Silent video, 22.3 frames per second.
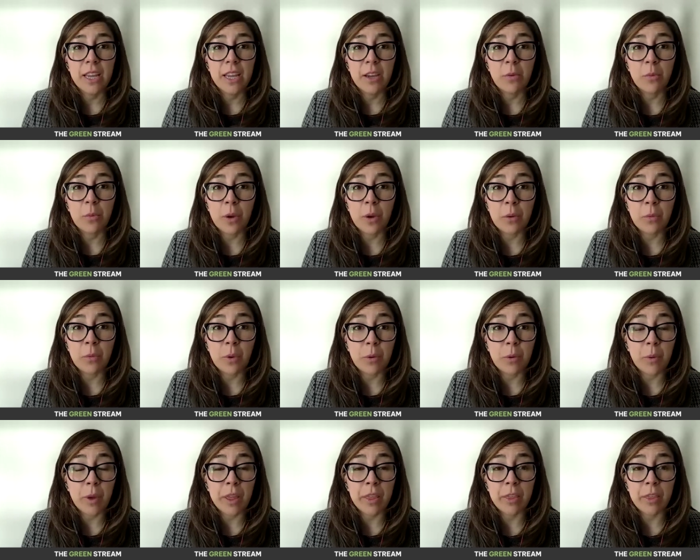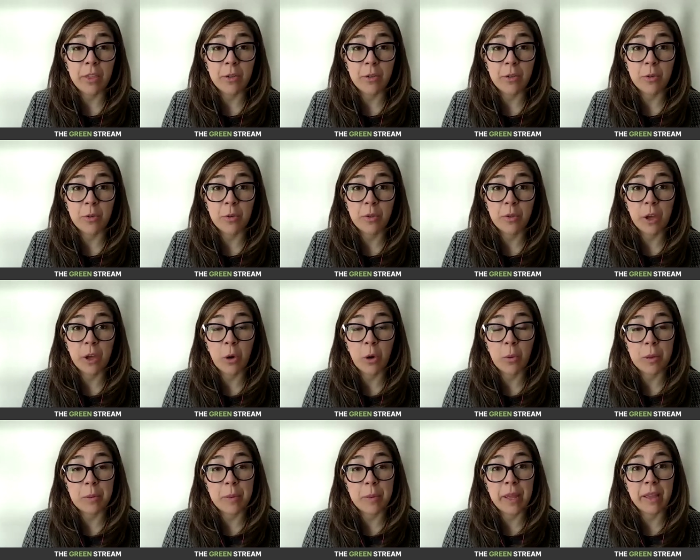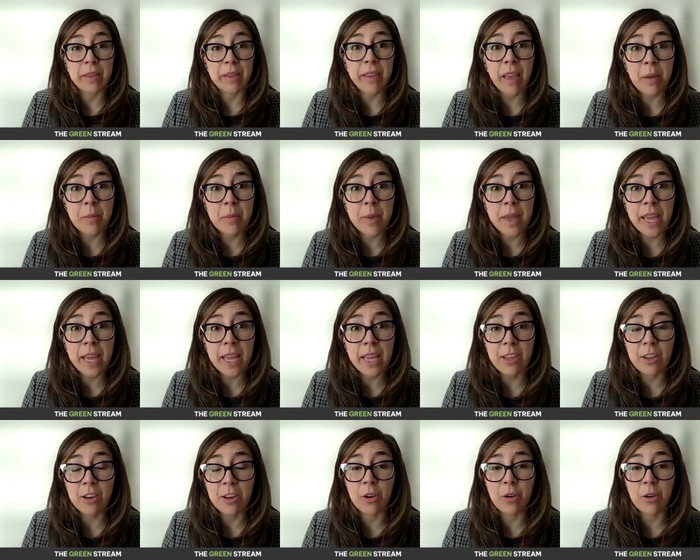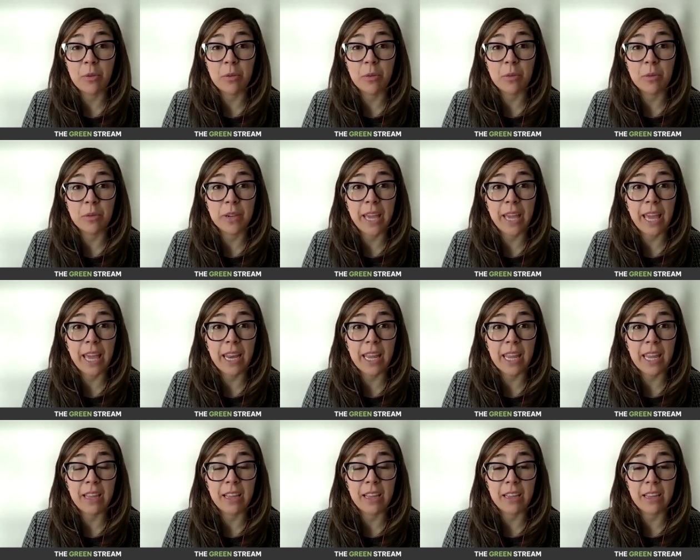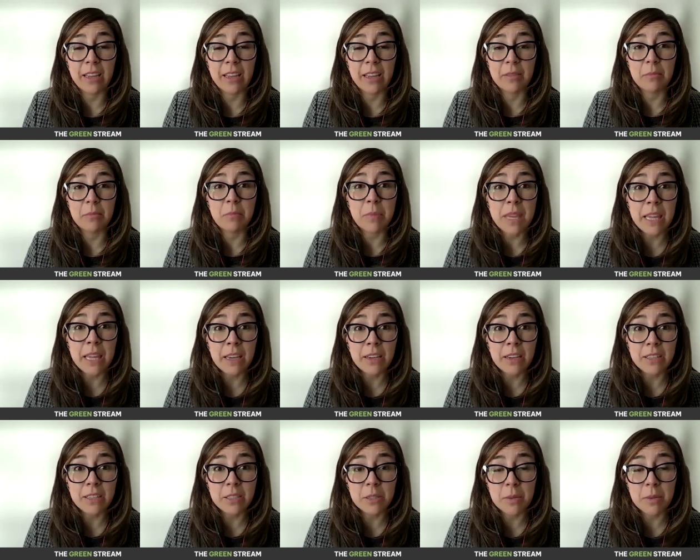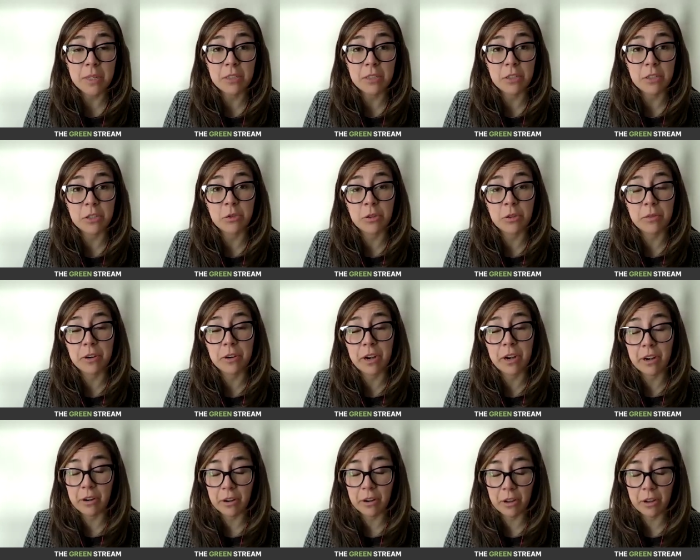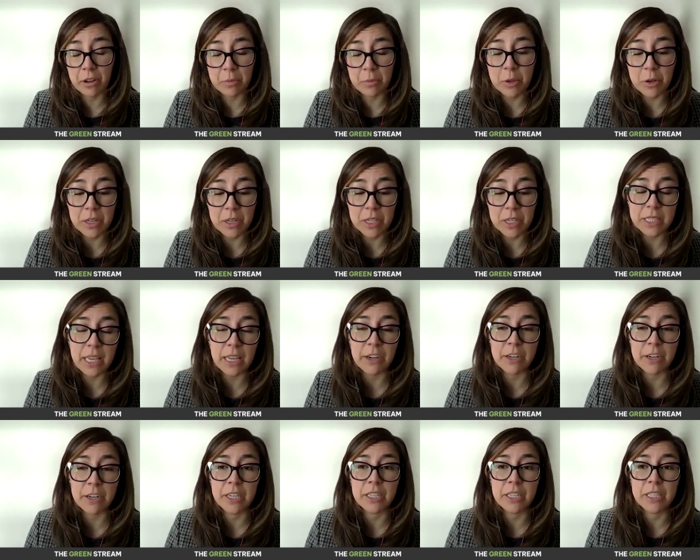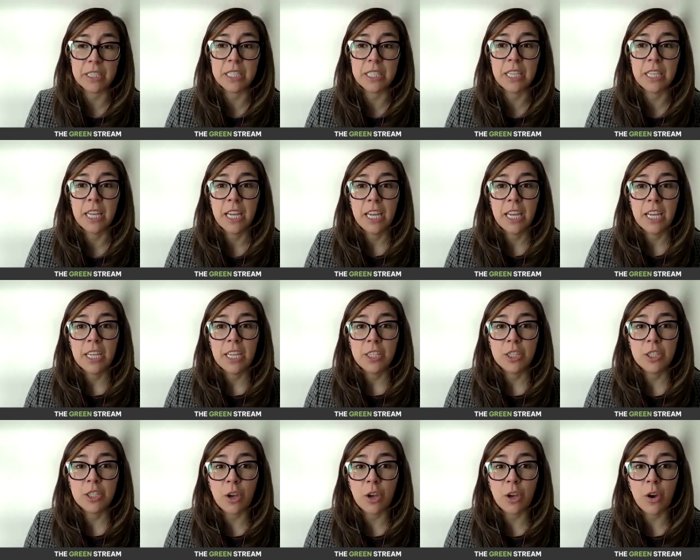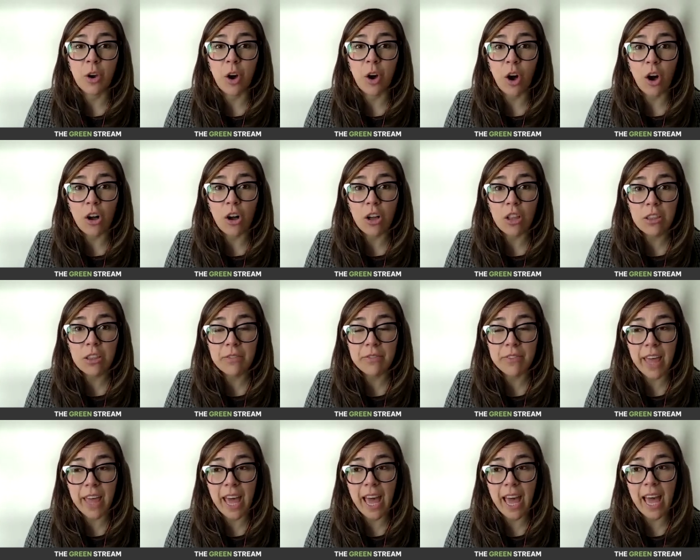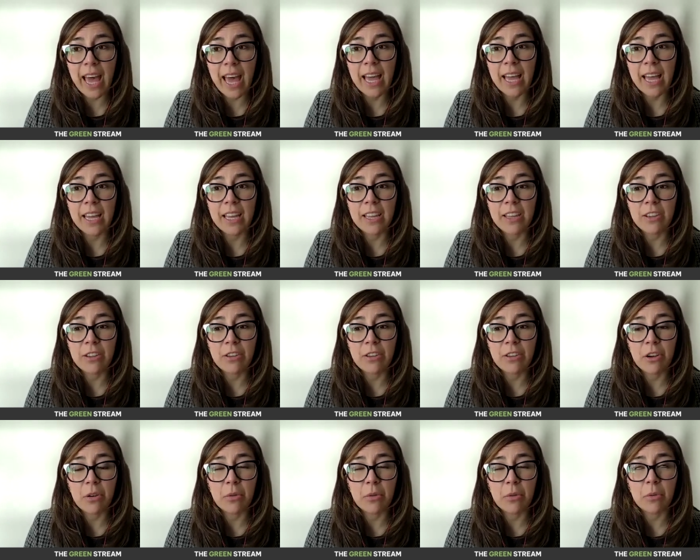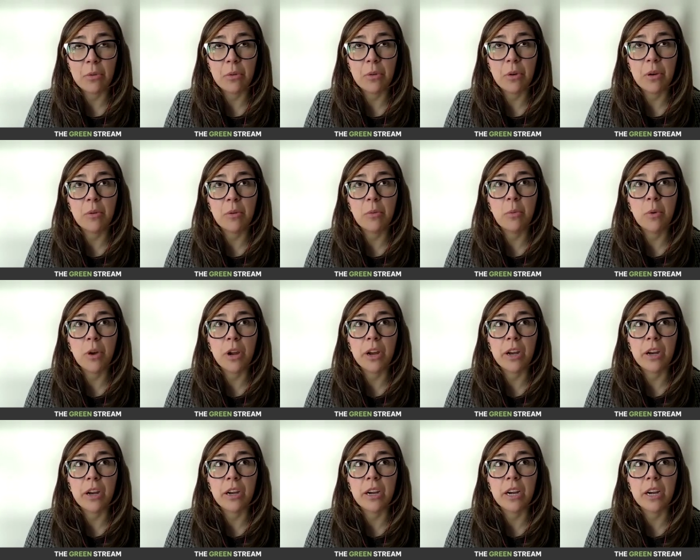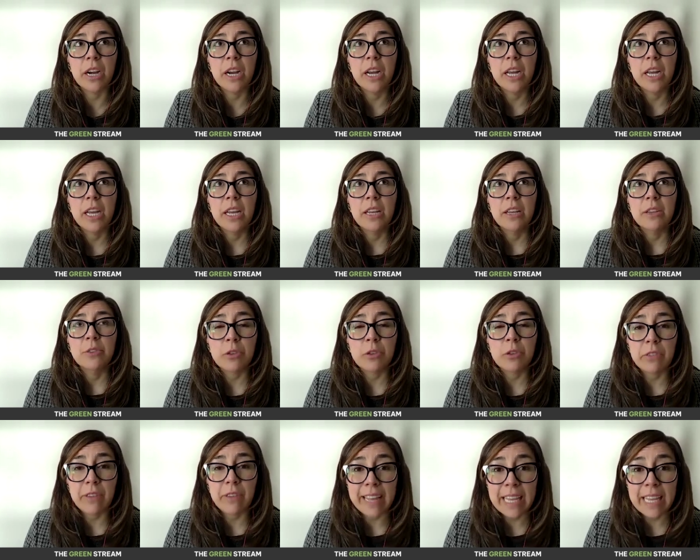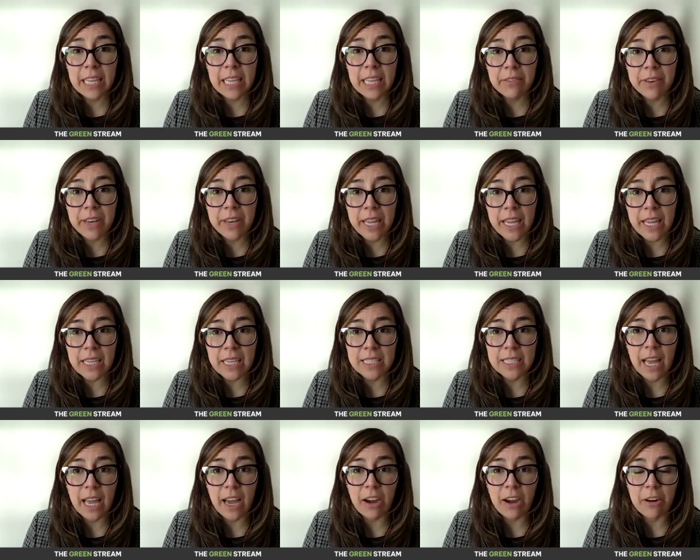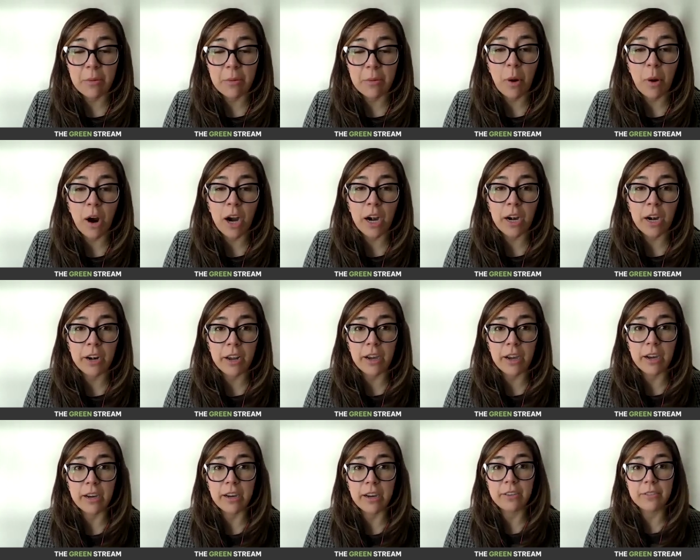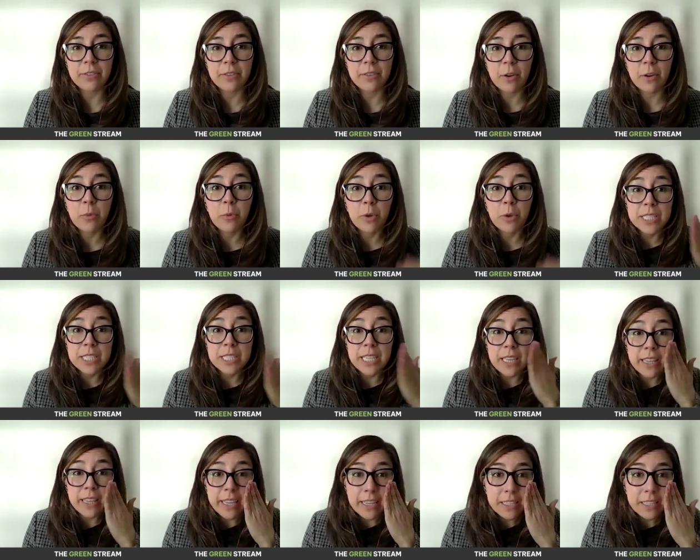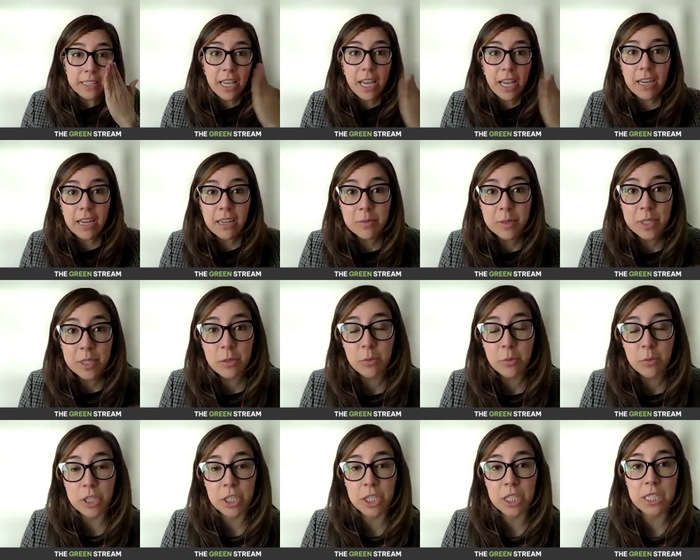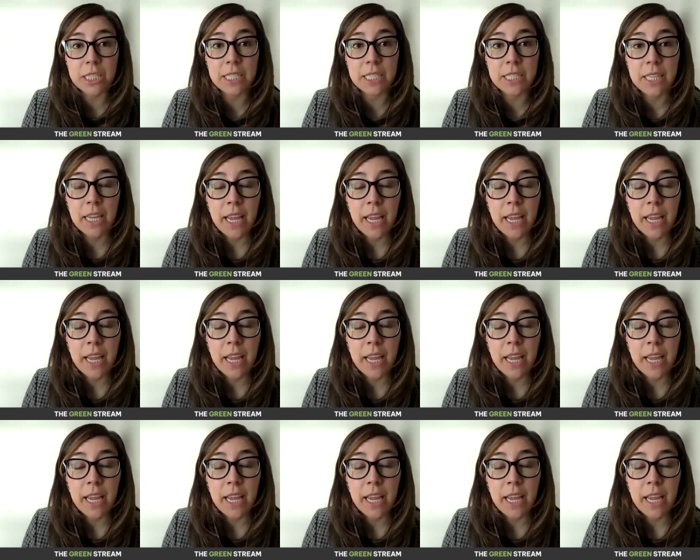when we went through the COVID pandemic, you know, getting meals being distributed at our community centers. So, all of that, you know, were sort of activities that are part of resilience hubs, which is